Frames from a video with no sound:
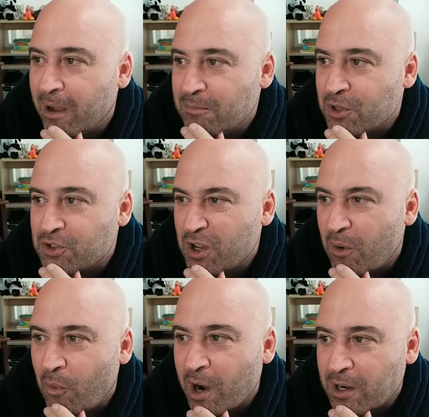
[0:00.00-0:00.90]
I'm just
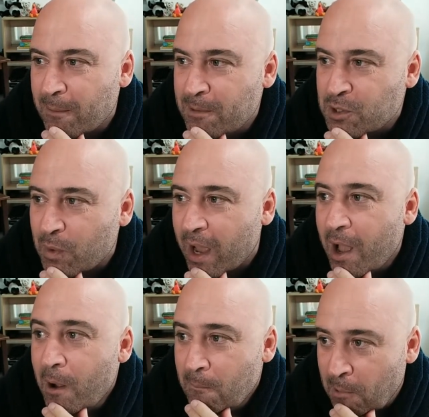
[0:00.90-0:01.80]
not wired up in this way.
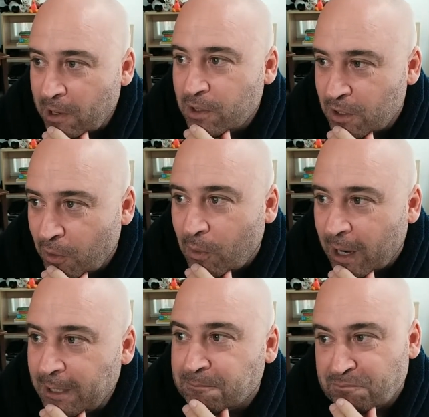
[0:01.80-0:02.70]
But you know
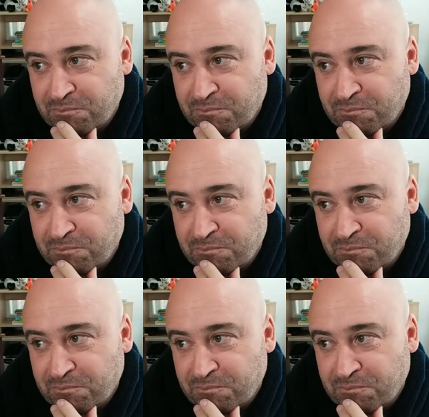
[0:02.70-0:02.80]
what?